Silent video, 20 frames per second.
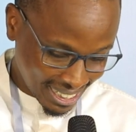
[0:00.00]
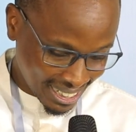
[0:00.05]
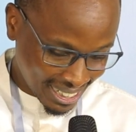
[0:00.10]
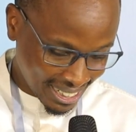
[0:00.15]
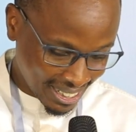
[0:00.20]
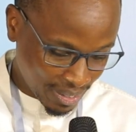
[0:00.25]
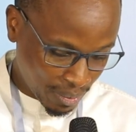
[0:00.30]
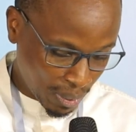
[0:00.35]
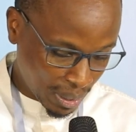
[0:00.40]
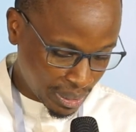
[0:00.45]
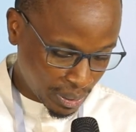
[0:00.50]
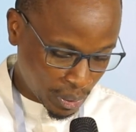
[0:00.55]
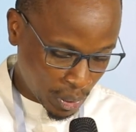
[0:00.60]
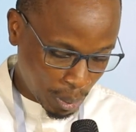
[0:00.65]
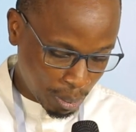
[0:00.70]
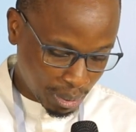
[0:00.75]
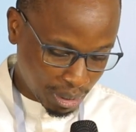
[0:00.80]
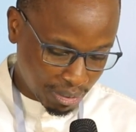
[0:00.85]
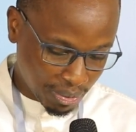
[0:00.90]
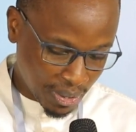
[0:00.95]
World
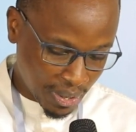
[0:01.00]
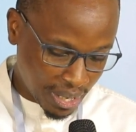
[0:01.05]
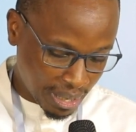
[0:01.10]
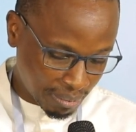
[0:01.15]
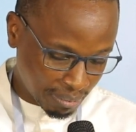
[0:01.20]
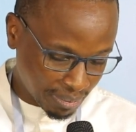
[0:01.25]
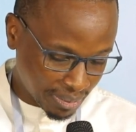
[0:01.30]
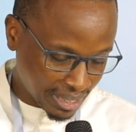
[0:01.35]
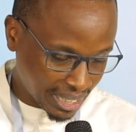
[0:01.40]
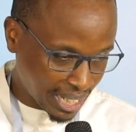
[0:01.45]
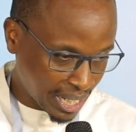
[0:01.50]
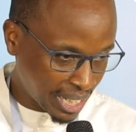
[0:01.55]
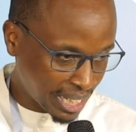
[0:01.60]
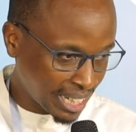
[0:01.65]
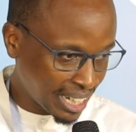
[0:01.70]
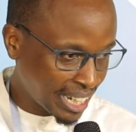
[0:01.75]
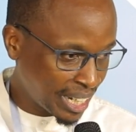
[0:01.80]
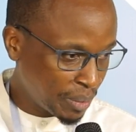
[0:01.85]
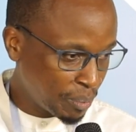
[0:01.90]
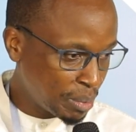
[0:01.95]
Economic Forum.
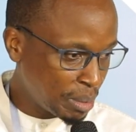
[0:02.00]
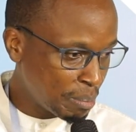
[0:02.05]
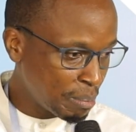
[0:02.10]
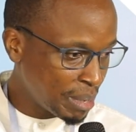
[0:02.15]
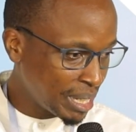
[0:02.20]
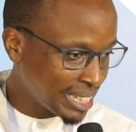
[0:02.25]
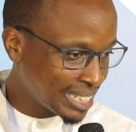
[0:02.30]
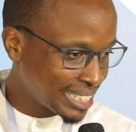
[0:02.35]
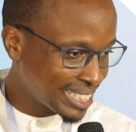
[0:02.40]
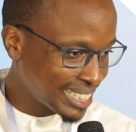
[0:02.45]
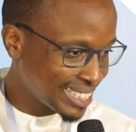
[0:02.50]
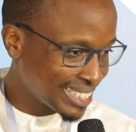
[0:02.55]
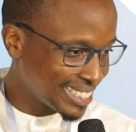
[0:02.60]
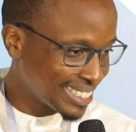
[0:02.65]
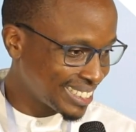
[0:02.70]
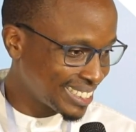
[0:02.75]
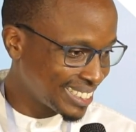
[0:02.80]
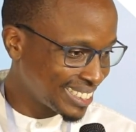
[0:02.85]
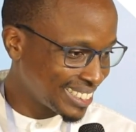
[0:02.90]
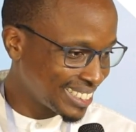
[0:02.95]
And we met
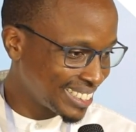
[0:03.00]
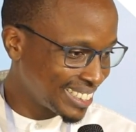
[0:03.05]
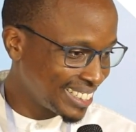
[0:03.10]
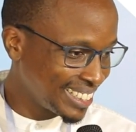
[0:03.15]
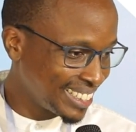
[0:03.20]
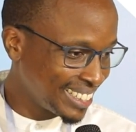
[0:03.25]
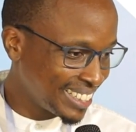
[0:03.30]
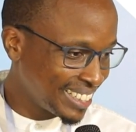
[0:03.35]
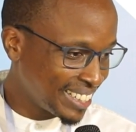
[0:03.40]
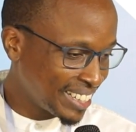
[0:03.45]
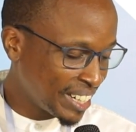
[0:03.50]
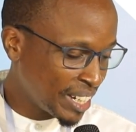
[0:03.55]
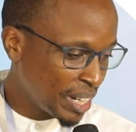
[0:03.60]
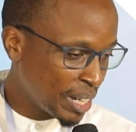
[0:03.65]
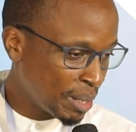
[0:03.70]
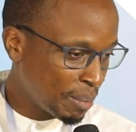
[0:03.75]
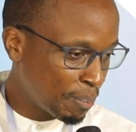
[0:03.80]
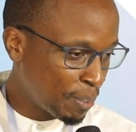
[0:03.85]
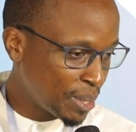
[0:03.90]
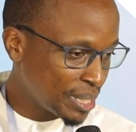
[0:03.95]

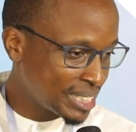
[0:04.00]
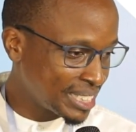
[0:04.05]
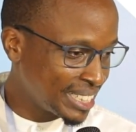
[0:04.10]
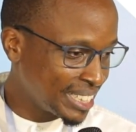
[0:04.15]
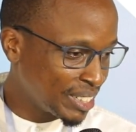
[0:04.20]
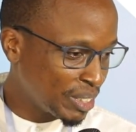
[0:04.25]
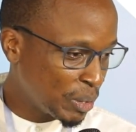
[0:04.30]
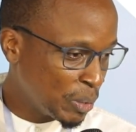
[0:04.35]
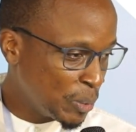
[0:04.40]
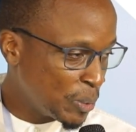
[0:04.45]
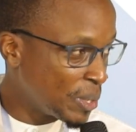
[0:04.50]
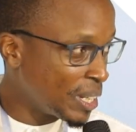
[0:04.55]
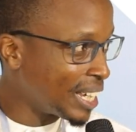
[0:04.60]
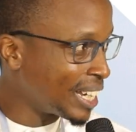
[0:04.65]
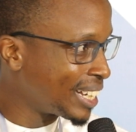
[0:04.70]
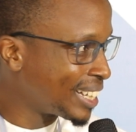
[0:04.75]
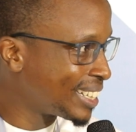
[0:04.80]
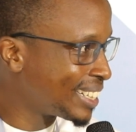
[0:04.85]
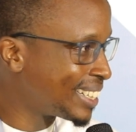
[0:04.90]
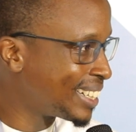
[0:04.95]
President
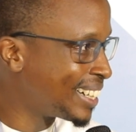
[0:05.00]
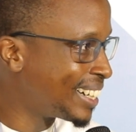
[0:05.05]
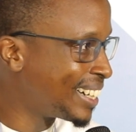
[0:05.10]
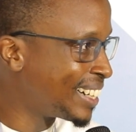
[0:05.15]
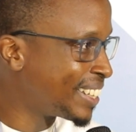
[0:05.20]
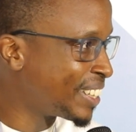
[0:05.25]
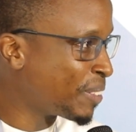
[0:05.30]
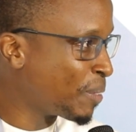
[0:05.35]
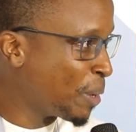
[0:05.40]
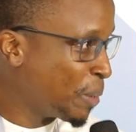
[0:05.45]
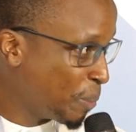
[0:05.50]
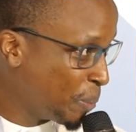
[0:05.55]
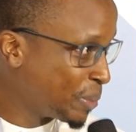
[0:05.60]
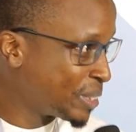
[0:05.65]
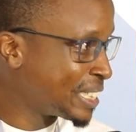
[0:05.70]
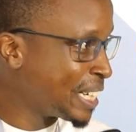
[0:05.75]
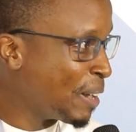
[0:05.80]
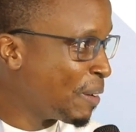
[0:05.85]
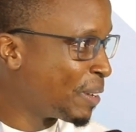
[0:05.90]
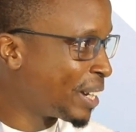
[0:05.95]
Lula, the one who
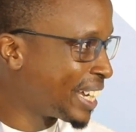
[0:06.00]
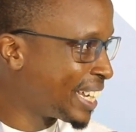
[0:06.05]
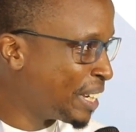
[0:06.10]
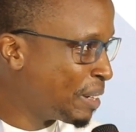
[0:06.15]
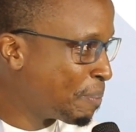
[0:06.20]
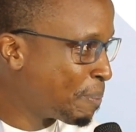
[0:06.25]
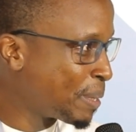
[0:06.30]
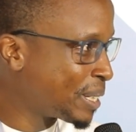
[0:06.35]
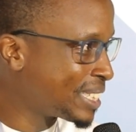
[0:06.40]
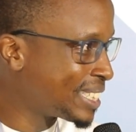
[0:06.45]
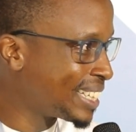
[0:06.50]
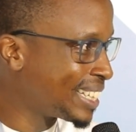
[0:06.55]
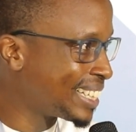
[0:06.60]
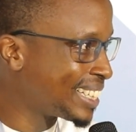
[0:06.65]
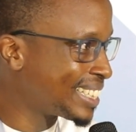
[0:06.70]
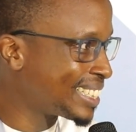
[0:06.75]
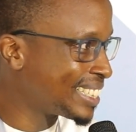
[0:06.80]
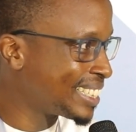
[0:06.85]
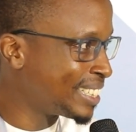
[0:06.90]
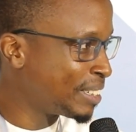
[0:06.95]
is now again
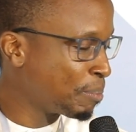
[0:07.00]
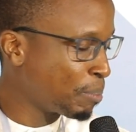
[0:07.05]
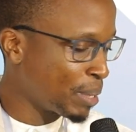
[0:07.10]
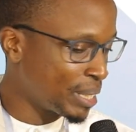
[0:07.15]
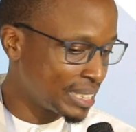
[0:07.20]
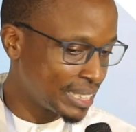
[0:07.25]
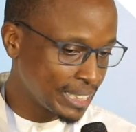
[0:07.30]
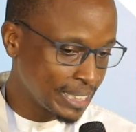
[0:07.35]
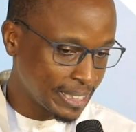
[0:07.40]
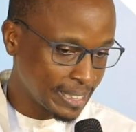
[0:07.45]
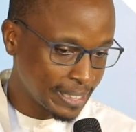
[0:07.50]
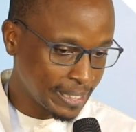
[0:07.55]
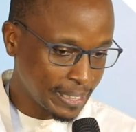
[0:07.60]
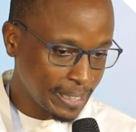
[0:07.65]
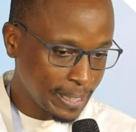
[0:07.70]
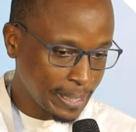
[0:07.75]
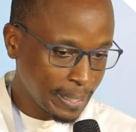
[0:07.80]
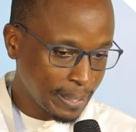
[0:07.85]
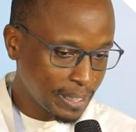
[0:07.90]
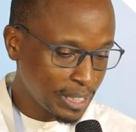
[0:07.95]
president in Brazil,
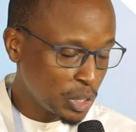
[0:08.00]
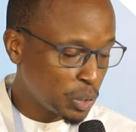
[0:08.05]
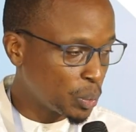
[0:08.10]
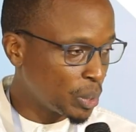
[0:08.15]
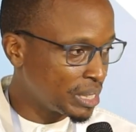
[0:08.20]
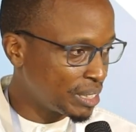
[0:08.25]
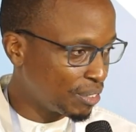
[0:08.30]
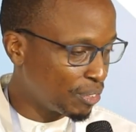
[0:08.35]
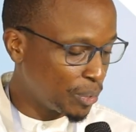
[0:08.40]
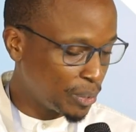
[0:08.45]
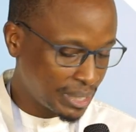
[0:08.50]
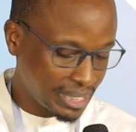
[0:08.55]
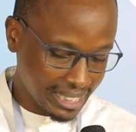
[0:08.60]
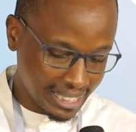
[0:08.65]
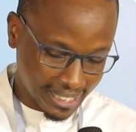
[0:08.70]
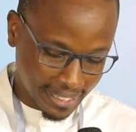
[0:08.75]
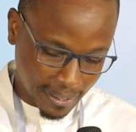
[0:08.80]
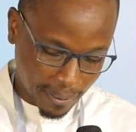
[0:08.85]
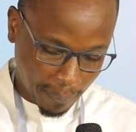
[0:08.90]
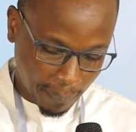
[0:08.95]
in
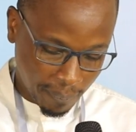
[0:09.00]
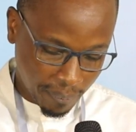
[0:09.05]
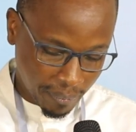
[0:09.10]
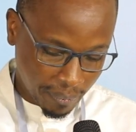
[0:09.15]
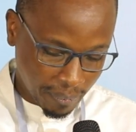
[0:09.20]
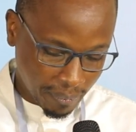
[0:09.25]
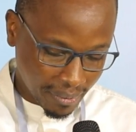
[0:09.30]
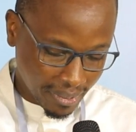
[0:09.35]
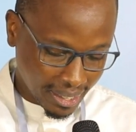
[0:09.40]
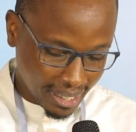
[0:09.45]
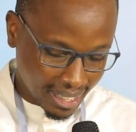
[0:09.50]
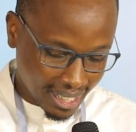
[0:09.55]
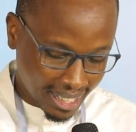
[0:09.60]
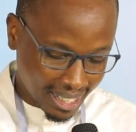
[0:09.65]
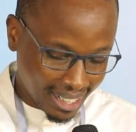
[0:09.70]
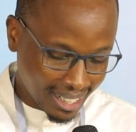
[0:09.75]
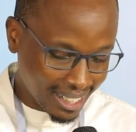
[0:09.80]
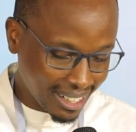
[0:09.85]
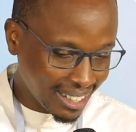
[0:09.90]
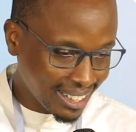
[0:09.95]
2014.
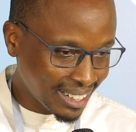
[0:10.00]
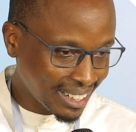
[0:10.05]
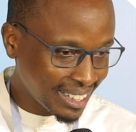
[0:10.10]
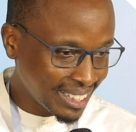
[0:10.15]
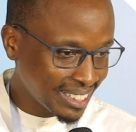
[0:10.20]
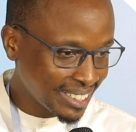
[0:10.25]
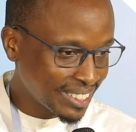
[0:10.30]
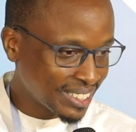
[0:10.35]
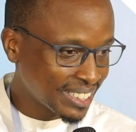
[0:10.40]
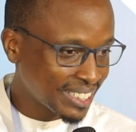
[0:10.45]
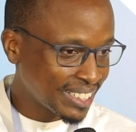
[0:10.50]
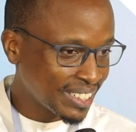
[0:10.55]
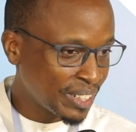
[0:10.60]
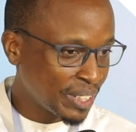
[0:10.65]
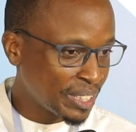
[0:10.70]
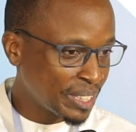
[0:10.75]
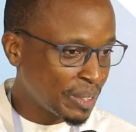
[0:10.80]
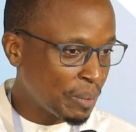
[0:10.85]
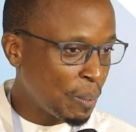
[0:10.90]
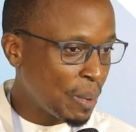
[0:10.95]
And
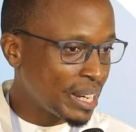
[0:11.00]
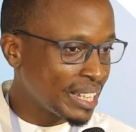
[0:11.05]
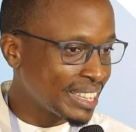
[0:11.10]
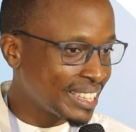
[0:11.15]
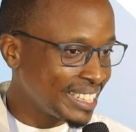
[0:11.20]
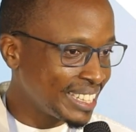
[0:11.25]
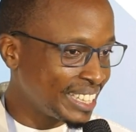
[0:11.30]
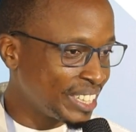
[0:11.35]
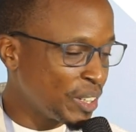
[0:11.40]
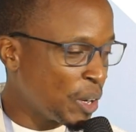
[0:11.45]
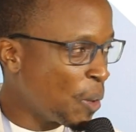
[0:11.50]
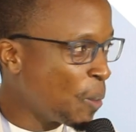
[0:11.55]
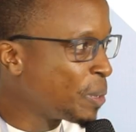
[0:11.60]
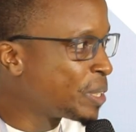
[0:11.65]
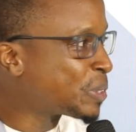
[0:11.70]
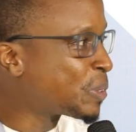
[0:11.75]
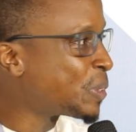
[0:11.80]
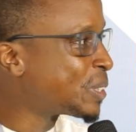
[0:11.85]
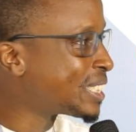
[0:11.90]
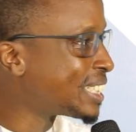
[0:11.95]
the one thing he
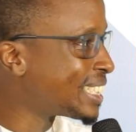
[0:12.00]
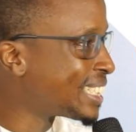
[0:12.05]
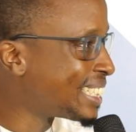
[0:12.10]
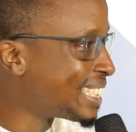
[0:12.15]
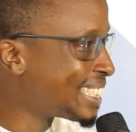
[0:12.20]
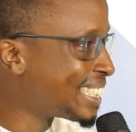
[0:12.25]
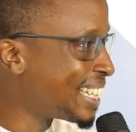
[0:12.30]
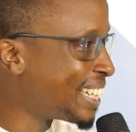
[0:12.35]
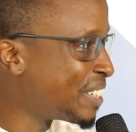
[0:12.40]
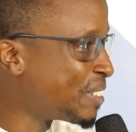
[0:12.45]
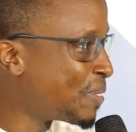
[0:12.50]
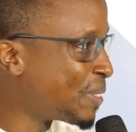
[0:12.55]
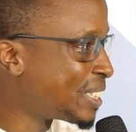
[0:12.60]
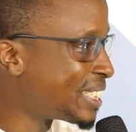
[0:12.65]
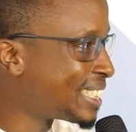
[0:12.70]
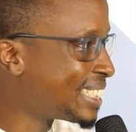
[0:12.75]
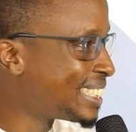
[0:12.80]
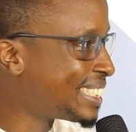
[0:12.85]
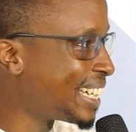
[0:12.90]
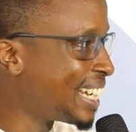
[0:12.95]
always constantly said
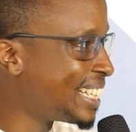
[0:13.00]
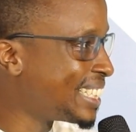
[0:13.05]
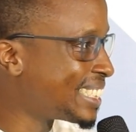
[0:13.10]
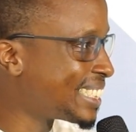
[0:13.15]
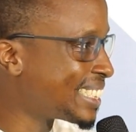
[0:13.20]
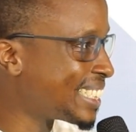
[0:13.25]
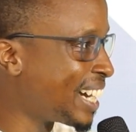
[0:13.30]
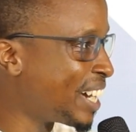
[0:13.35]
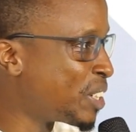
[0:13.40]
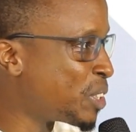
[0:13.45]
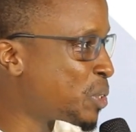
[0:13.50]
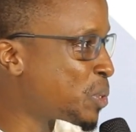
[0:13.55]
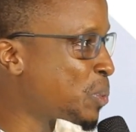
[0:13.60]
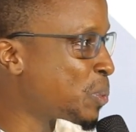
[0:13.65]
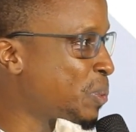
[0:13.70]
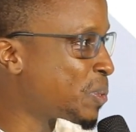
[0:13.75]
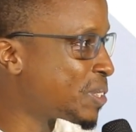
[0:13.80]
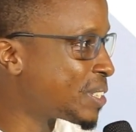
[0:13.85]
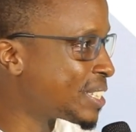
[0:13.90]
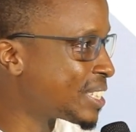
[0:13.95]
was change and
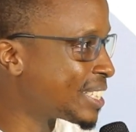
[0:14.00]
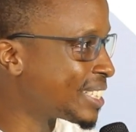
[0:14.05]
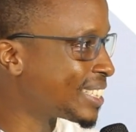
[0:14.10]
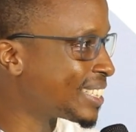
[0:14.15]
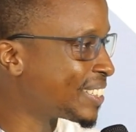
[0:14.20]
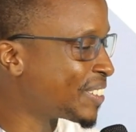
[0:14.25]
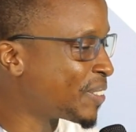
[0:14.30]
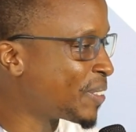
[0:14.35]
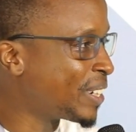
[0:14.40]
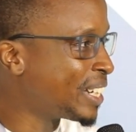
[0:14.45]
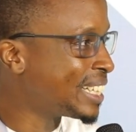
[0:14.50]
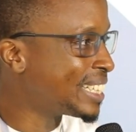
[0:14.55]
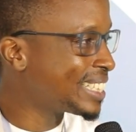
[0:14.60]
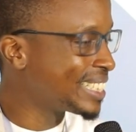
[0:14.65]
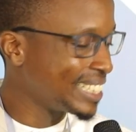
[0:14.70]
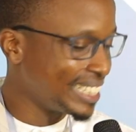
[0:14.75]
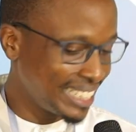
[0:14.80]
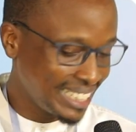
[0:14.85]
truth, right?